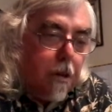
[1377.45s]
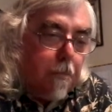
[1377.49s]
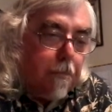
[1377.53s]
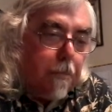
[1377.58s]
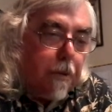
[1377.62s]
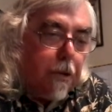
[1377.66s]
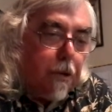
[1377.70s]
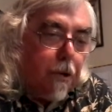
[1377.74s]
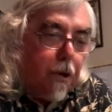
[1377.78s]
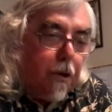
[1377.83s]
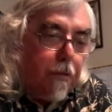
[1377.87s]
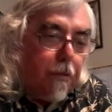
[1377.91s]

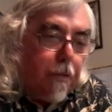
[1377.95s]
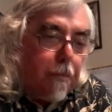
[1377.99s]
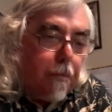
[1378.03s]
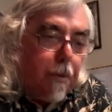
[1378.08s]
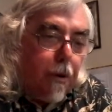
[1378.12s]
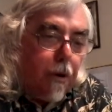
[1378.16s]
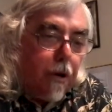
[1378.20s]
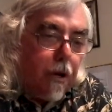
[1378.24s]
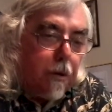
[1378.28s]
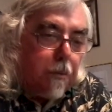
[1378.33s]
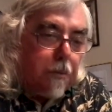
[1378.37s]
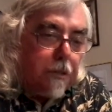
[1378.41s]
Beyond the
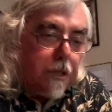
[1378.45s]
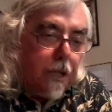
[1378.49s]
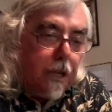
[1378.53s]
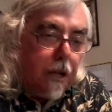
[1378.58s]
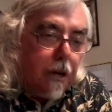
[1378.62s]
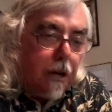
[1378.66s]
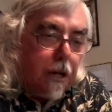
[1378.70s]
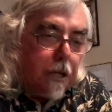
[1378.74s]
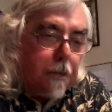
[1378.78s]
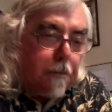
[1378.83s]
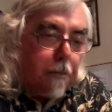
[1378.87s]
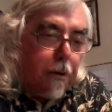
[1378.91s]
pond was a
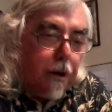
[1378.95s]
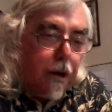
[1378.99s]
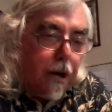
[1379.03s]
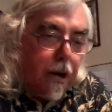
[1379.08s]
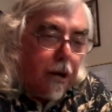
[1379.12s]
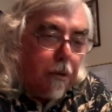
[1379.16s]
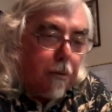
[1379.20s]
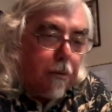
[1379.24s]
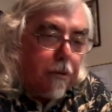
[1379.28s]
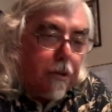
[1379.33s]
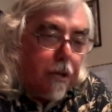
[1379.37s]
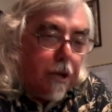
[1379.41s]
large
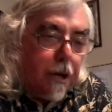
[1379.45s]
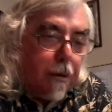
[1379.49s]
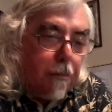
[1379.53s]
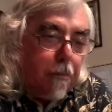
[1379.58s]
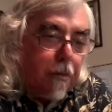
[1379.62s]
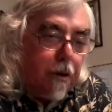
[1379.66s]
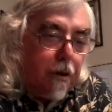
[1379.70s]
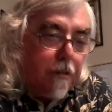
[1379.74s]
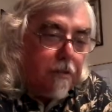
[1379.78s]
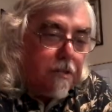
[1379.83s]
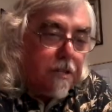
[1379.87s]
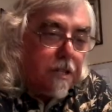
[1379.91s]
park with a
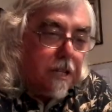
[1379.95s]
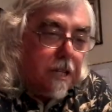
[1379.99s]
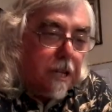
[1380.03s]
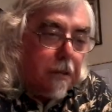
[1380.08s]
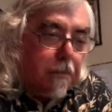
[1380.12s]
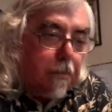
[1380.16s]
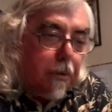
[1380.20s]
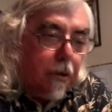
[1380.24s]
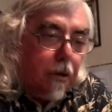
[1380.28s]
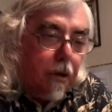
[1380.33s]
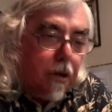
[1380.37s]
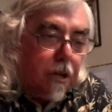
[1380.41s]
number of city
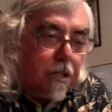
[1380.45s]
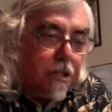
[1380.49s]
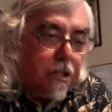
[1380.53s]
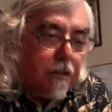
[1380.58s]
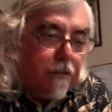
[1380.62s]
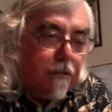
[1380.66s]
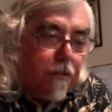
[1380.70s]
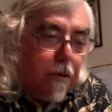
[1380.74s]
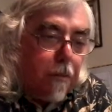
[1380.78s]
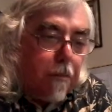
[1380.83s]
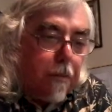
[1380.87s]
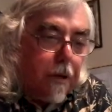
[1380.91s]
blocks
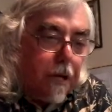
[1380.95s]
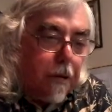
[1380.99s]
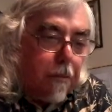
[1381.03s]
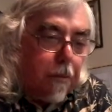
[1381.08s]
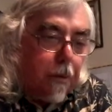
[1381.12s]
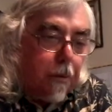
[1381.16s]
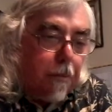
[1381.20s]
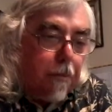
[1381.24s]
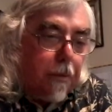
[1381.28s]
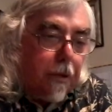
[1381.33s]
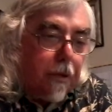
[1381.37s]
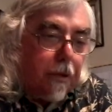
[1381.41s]
and
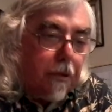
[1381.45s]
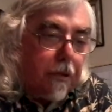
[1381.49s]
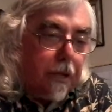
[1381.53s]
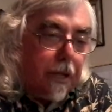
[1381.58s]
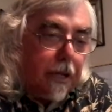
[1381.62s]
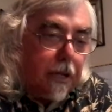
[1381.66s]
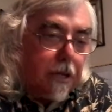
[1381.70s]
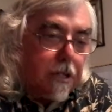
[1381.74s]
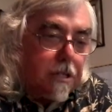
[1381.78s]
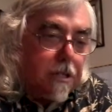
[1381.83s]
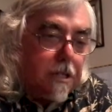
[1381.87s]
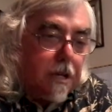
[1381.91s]
formidable
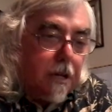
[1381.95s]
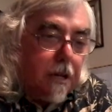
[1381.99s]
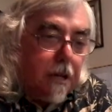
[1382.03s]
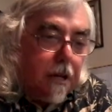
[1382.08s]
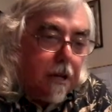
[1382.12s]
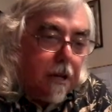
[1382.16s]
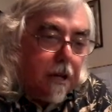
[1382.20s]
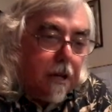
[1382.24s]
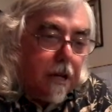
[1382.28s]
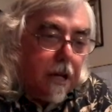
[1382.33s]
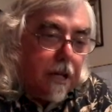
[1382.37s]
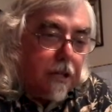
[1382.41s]
buildings
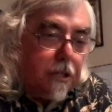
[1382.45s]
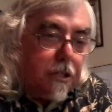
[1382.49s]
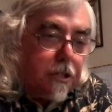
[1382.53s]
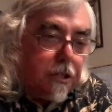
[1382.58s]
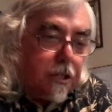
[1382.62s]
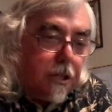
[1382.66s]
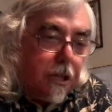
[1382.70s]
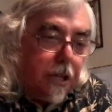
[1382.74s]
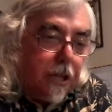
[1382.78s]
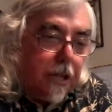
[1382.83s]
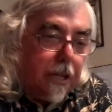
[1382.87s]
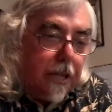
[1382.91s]

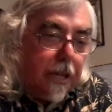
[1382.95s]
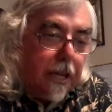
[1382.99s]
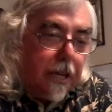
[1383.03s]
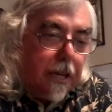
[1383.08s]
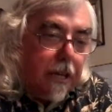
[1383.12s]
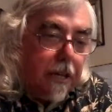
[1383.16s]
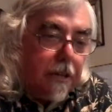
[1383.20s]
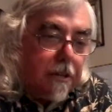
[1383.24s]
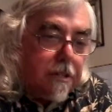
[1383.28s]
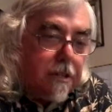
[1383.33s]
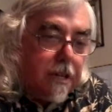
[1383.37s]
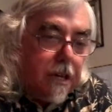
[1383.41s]
encircling
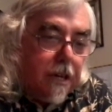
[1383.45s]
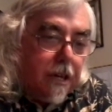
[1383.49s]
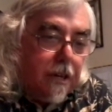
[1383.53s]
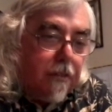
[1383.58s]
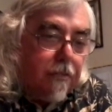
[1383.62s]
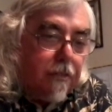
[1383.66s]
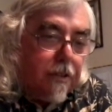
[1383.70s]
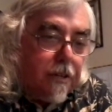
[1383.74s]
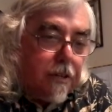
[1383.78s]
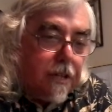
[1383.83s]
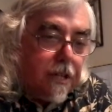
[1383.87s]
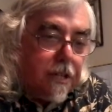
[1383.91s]
it
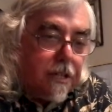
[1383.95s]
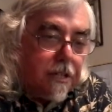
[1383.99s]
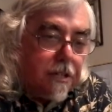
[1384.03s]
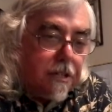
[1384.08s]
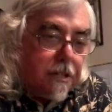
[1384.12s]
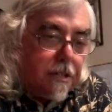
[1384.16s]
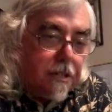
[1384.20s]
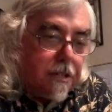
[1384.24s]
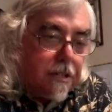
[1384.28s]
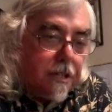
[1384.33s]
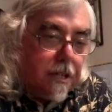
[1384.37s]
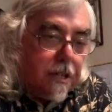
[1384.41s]
in the
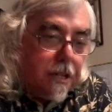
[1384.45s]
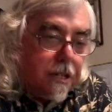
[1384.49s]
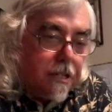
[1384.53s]
distance in a